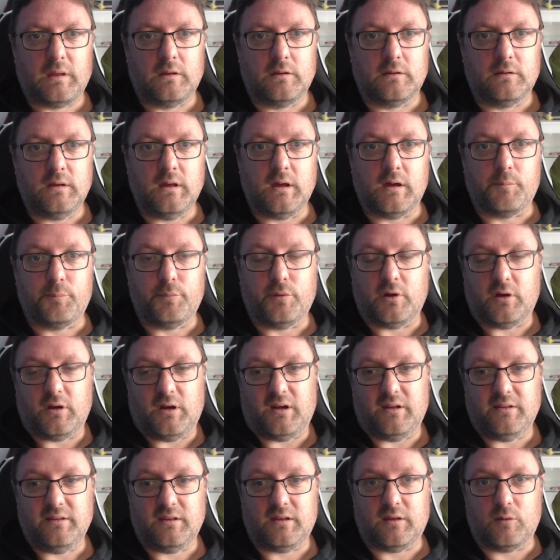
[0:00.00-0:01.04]
Yeah, but I
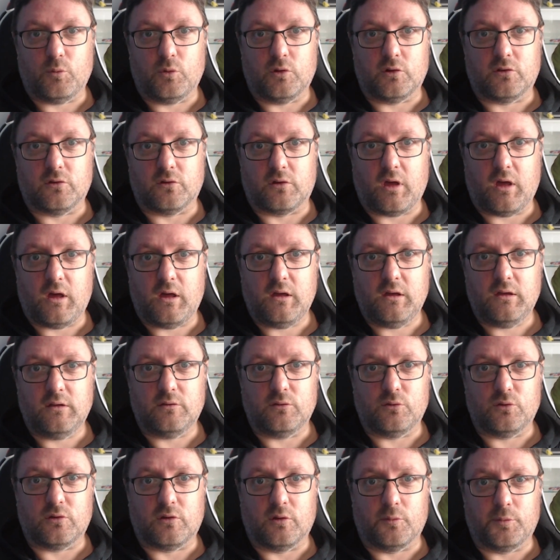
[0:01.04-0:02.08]
think it worked okay.
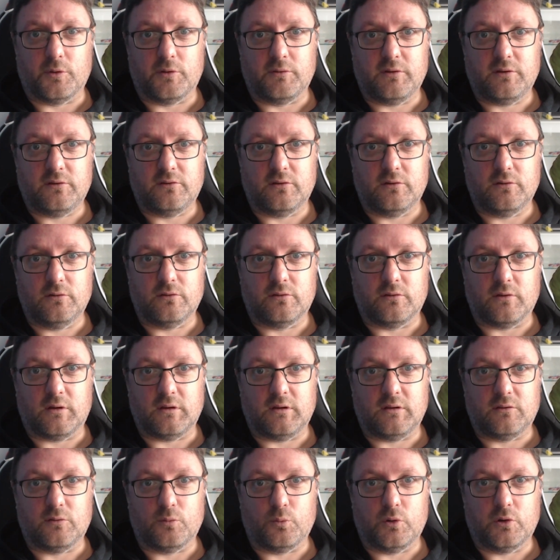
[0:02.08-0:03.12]
There's a couple of issues that I
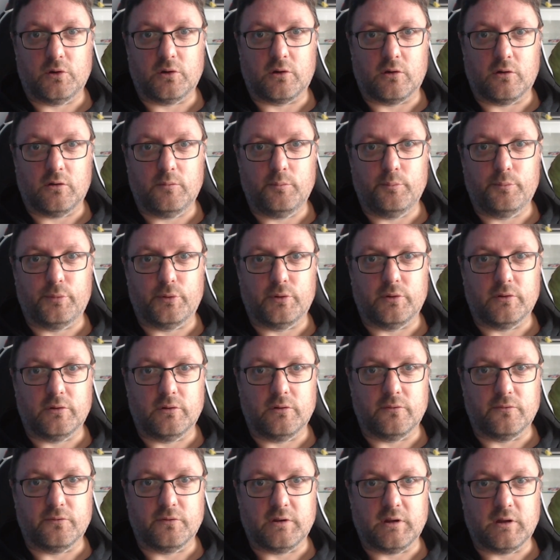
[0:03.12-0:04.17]
need to work on, but
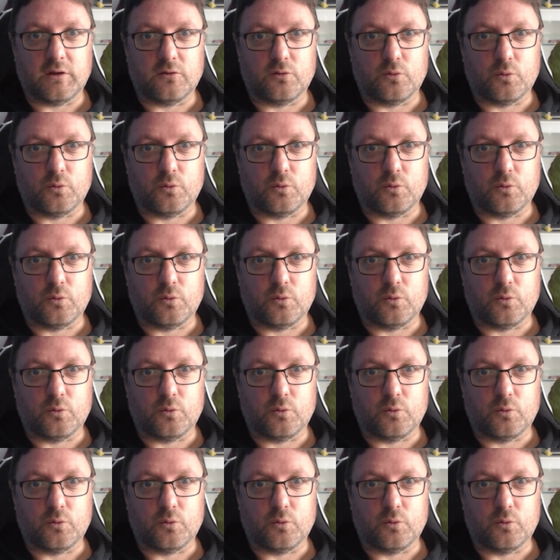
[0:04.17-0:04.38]
hopefully next